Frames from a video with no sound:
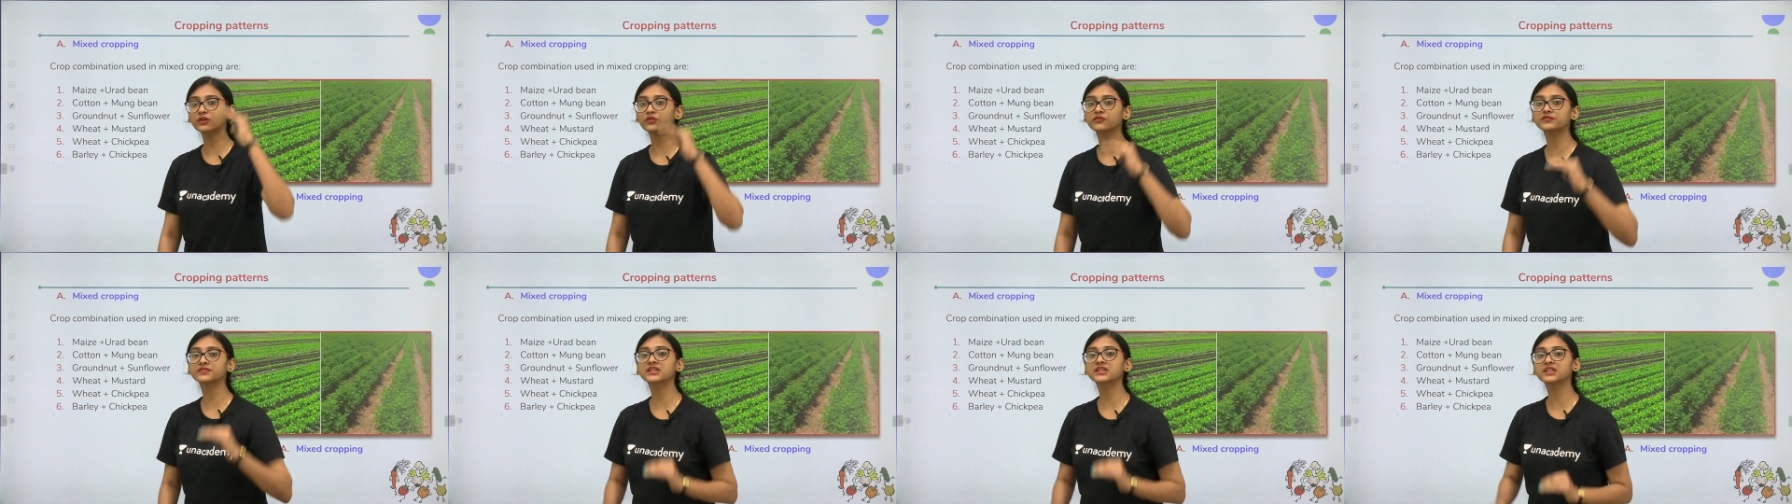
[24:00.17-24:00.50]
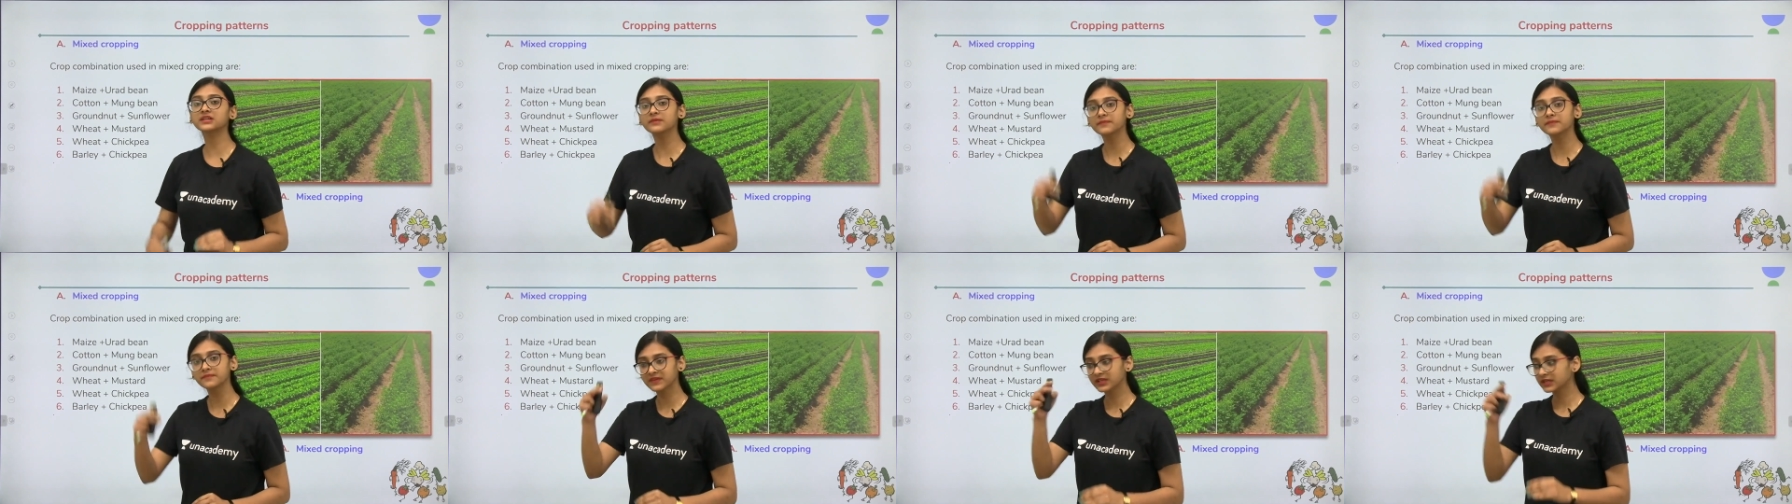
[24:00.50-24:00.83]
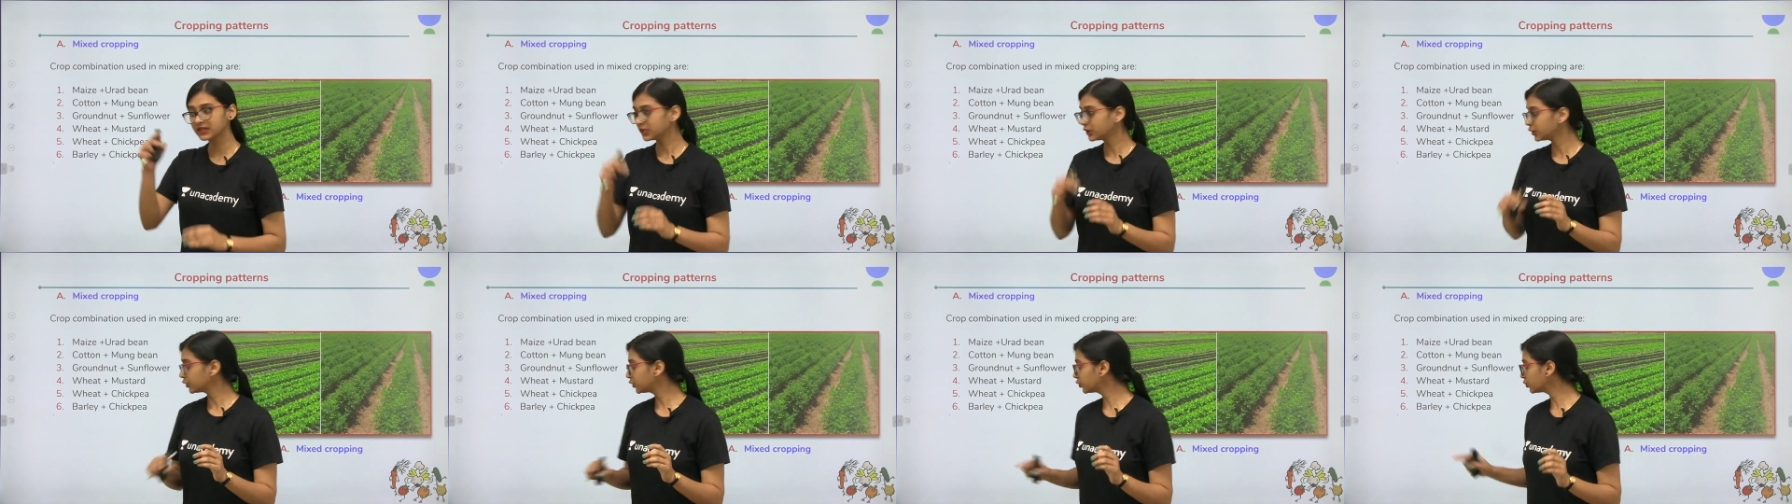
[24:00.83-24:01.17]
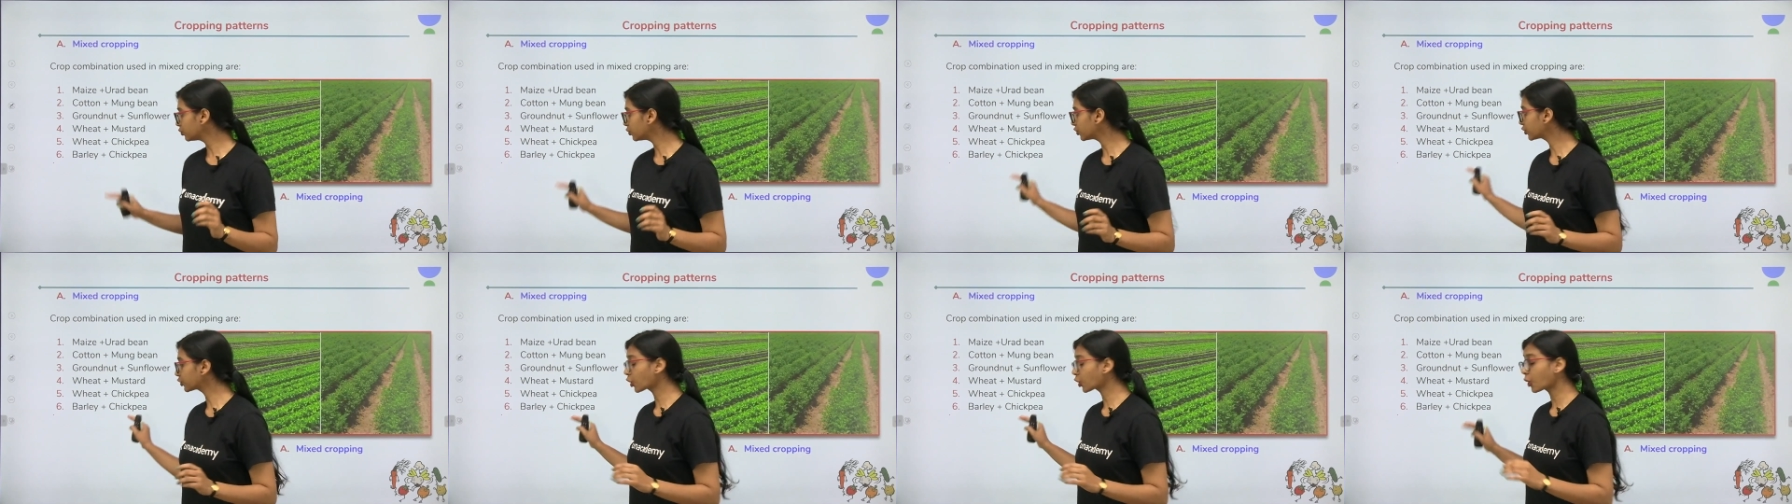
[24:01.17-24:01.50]
of the
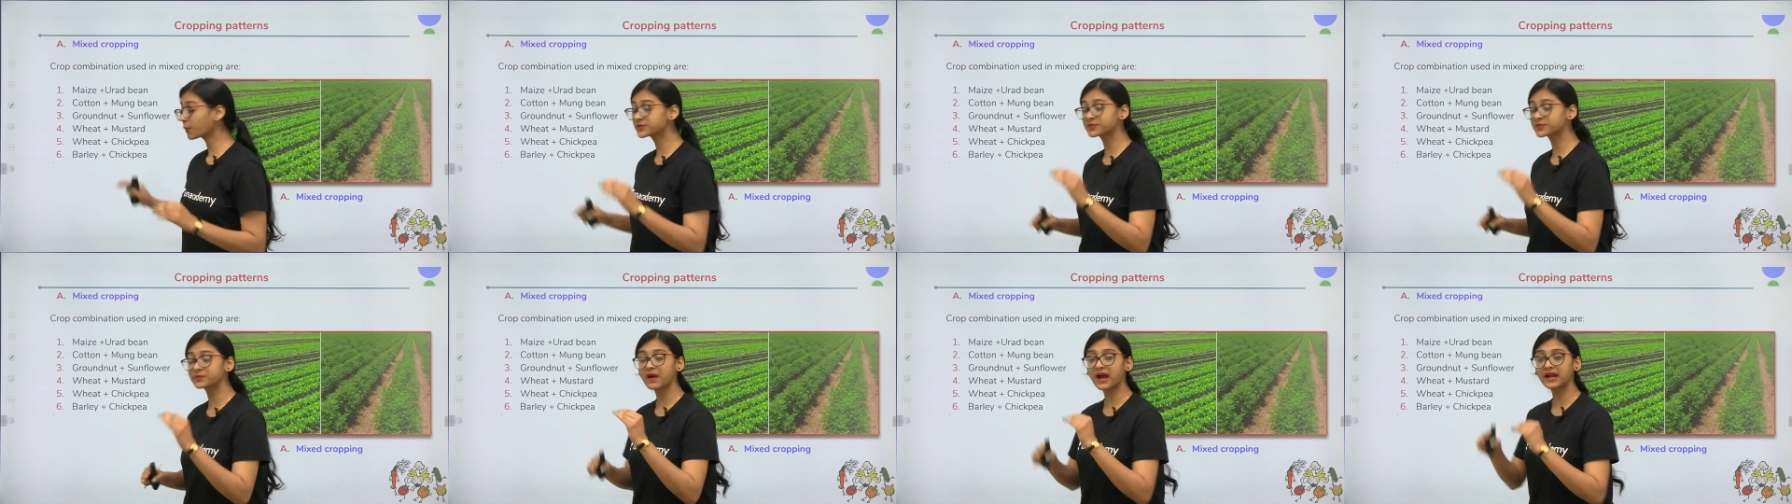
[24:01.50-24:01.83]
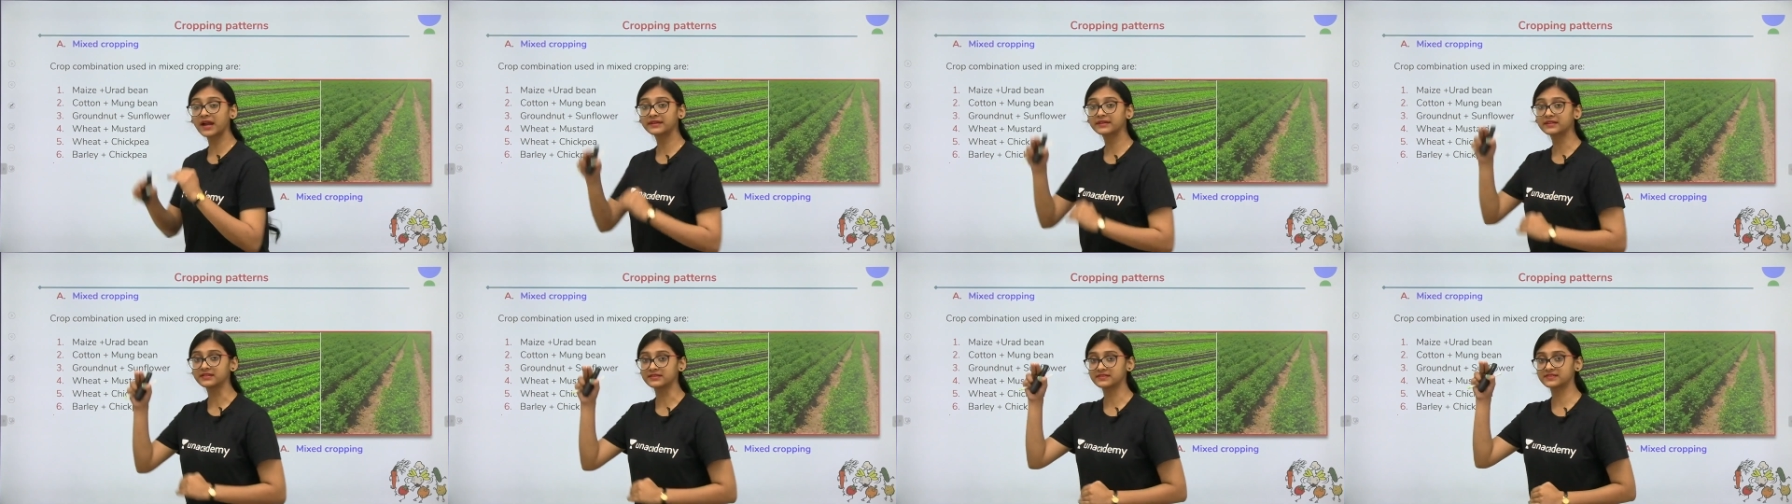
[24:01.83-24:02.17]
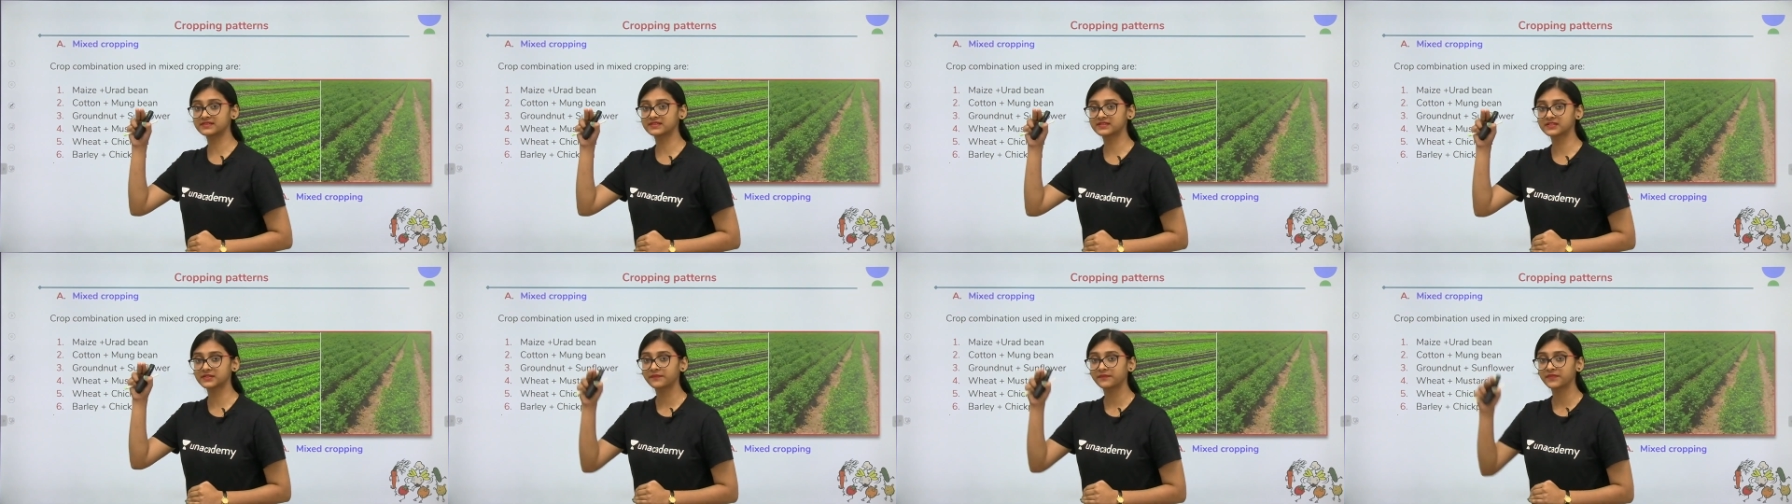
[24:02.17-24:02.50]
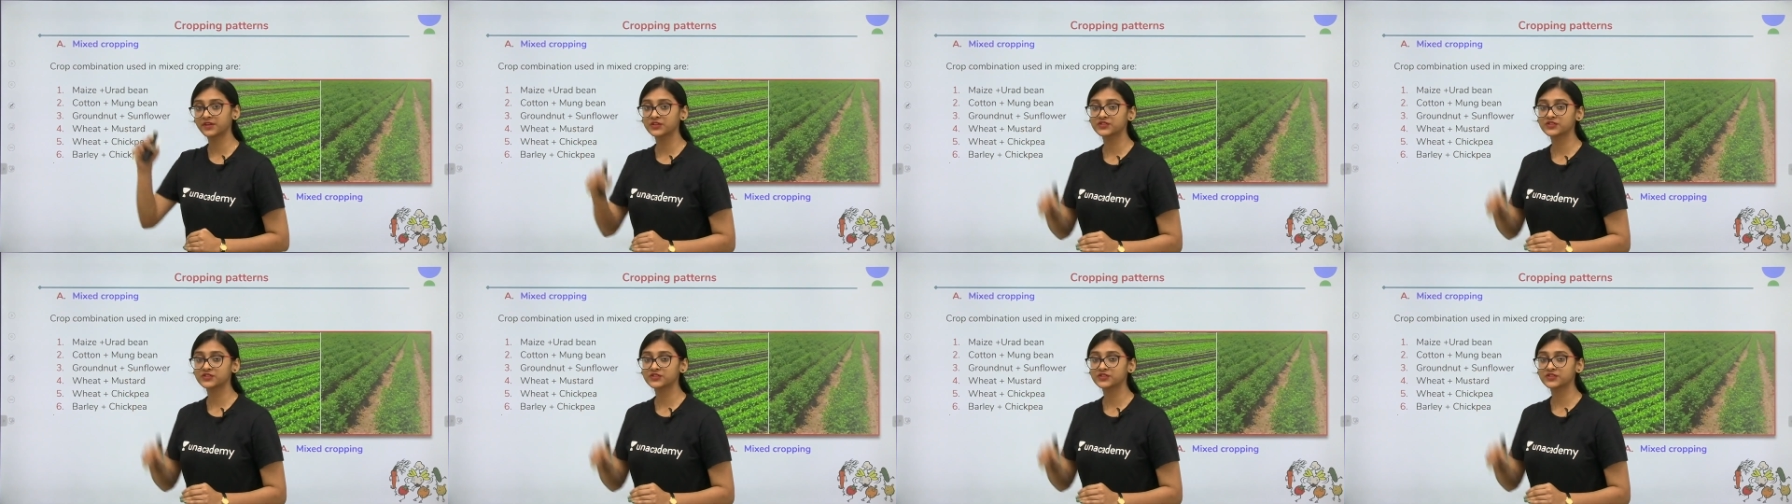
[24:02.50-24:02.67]
two crops matters.